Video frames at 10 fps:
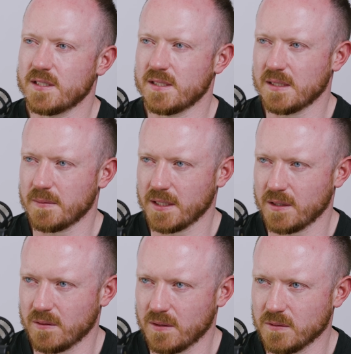this is something
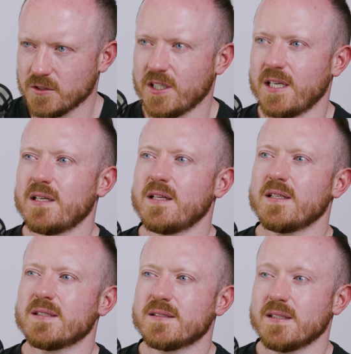you're launching like
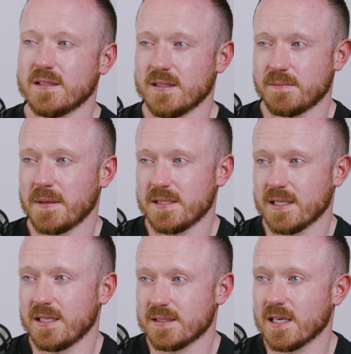this, because it's
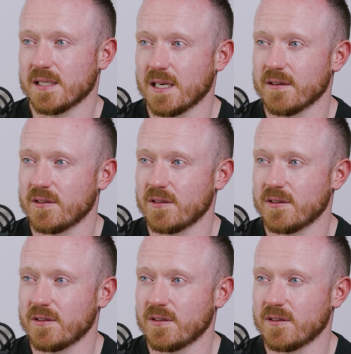basically psychedelic